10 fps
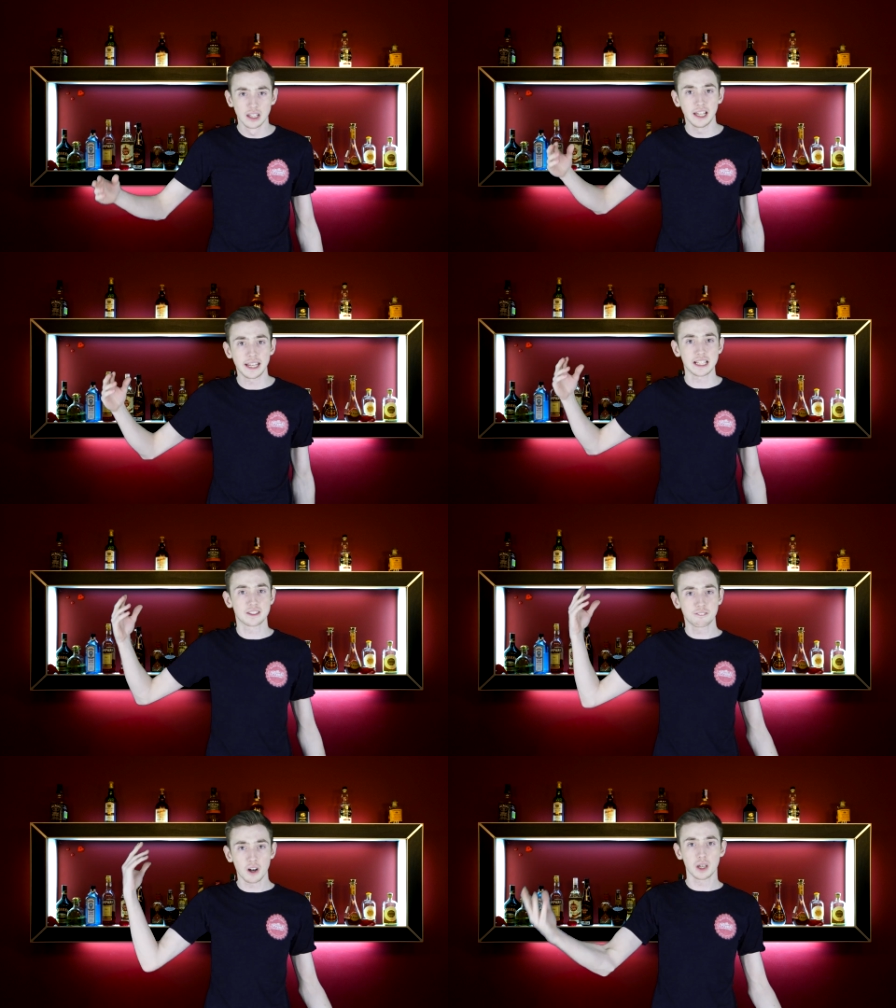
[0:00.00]
Like,
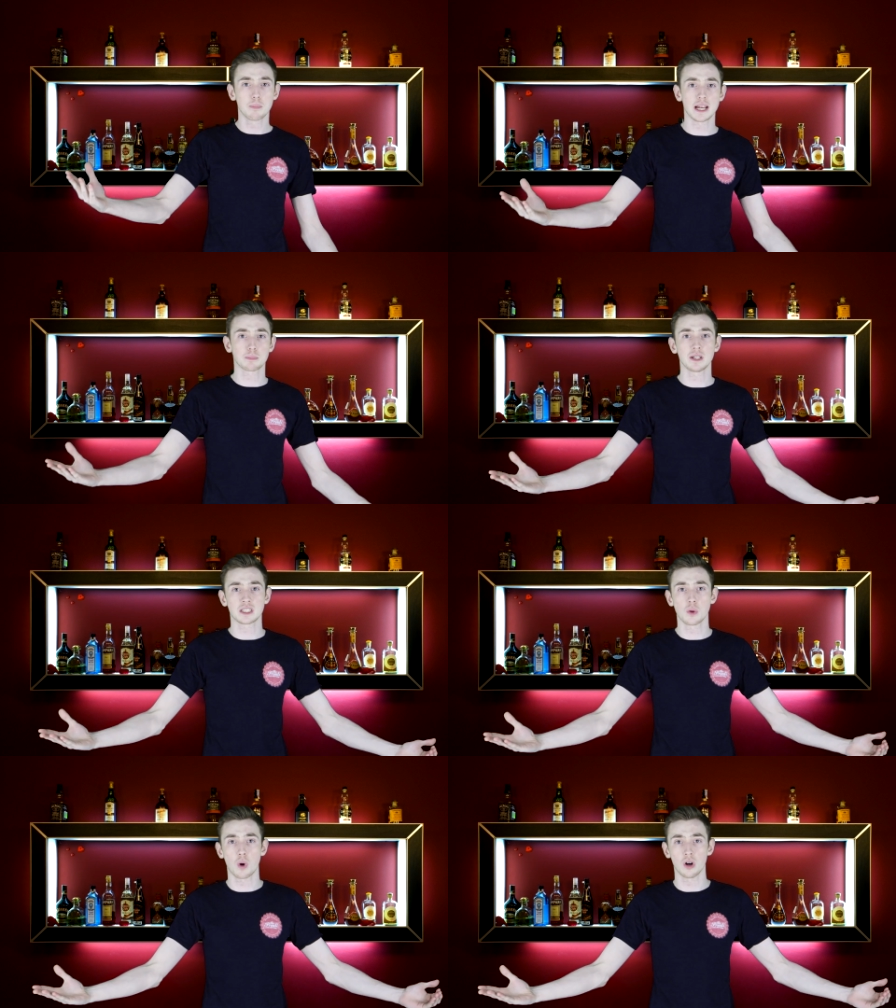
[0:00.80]
it's the fucking best
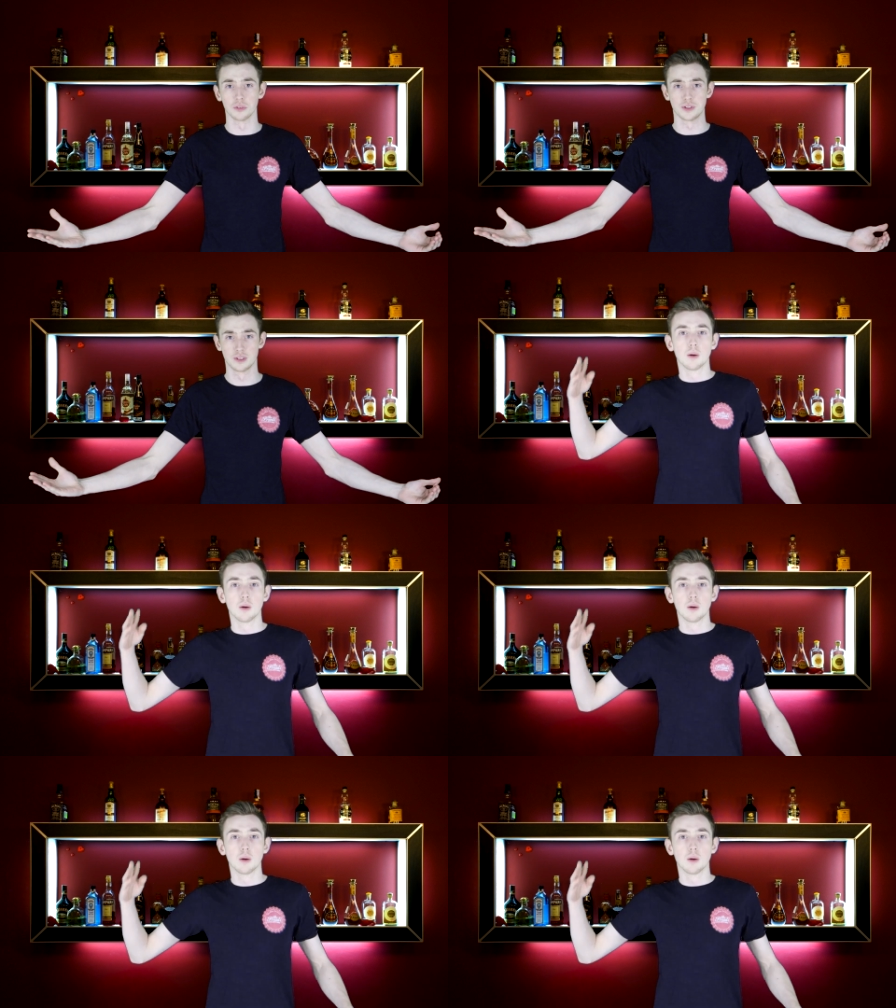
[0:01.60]
place in the world.